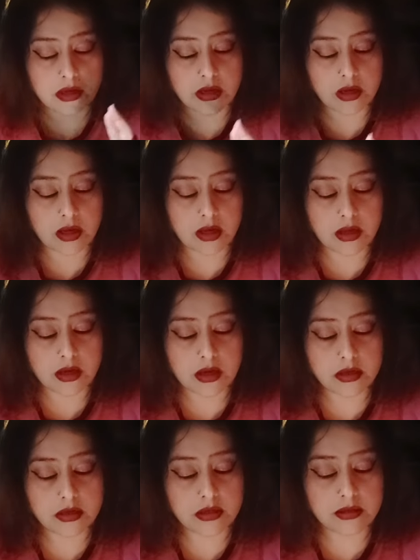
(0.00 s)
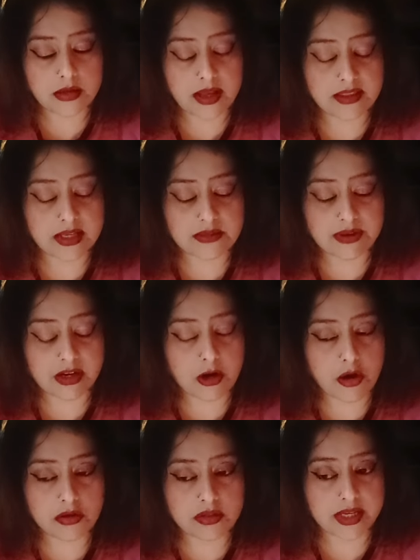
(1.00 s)
and that's why
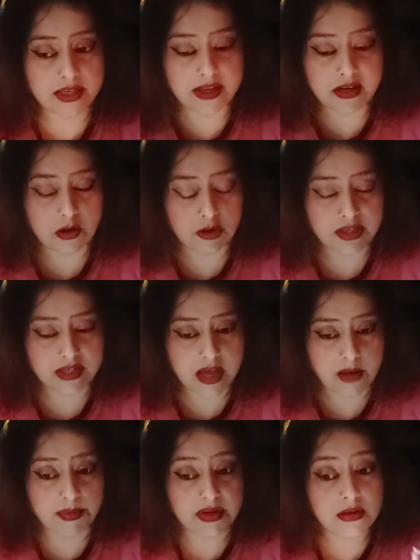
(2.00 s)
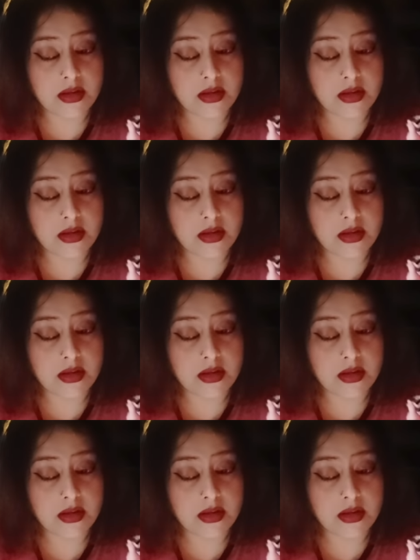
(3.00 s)
clogging and all that happened.